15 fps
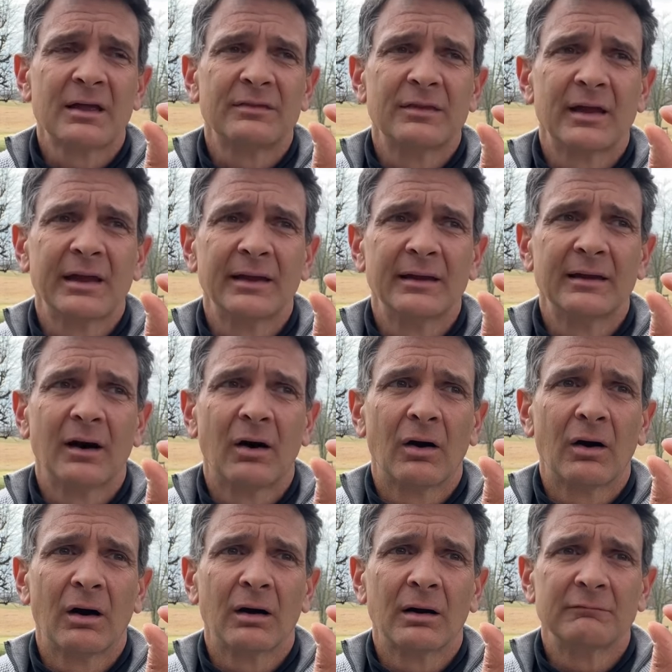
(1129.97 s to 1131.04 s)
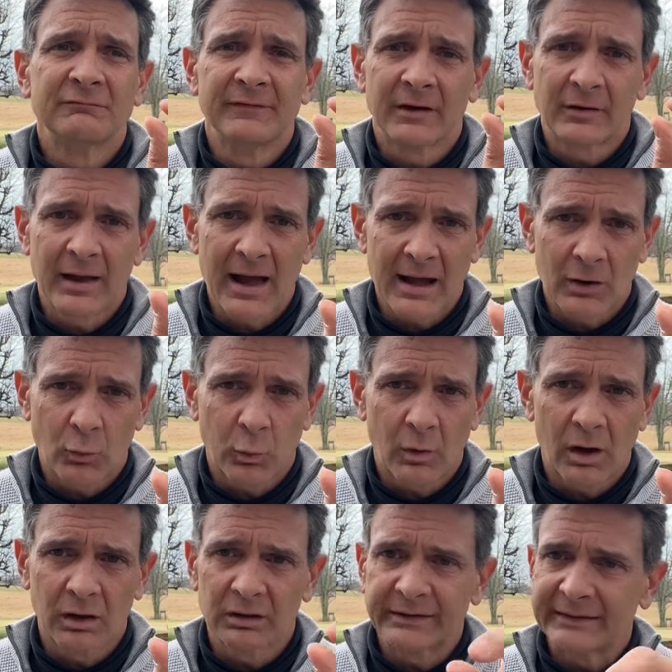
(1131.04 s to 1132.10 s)
They are very high
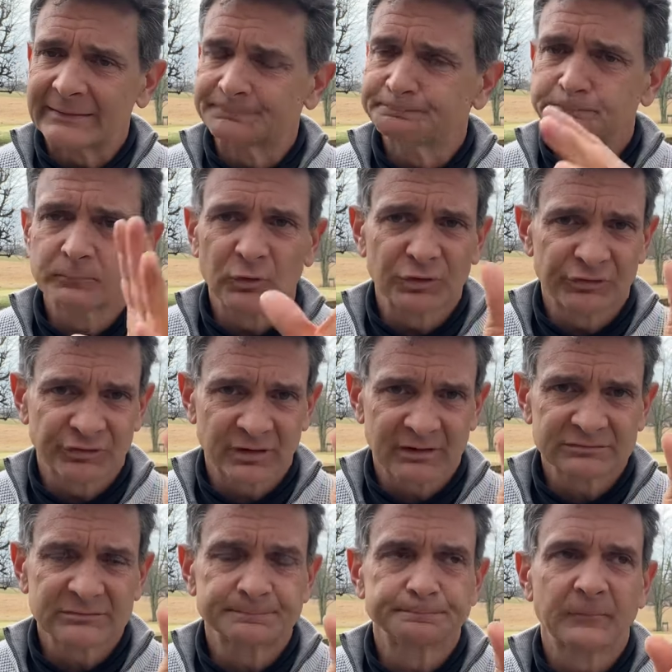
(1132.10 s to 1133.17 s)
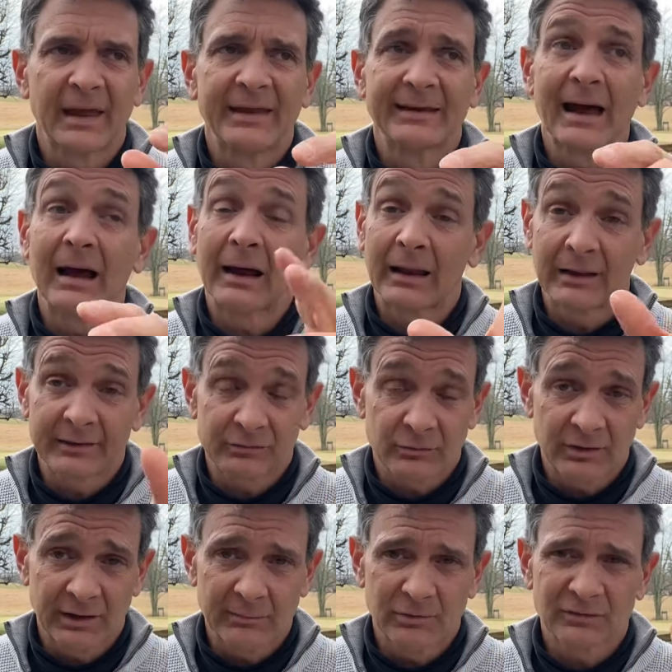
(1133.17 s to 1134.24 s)
quality, good stuff and I like
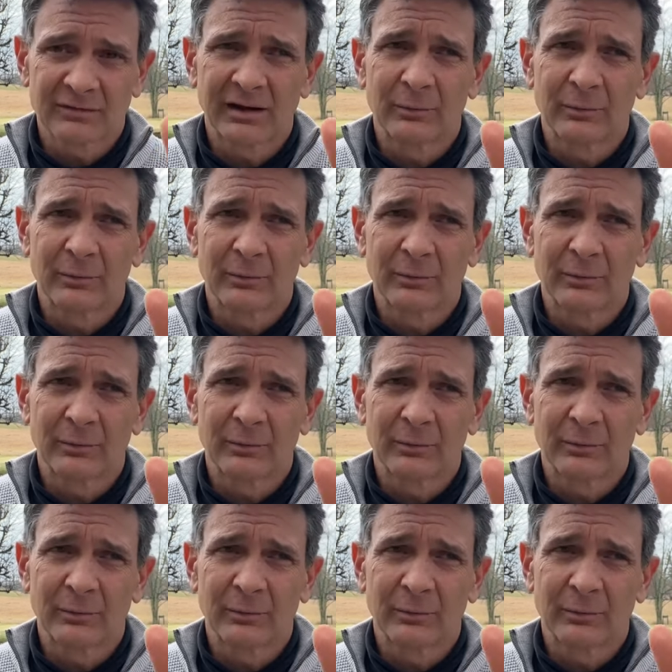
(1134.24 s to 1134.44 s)
their labels.